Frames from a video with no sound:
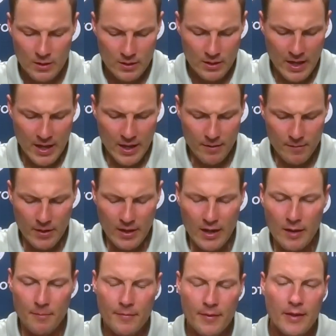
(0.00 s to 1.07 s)
Yeah.
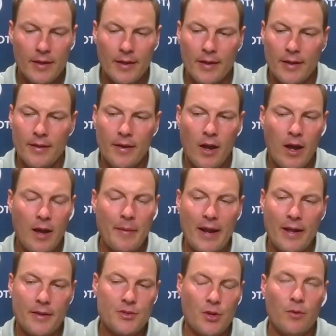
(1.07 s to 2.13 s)
Um, no, I
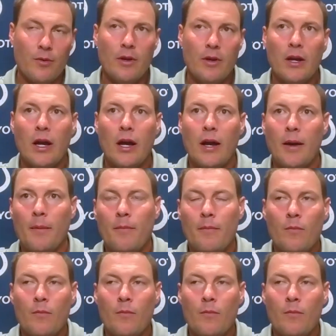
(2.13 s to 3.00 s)
mean, shoot, uh,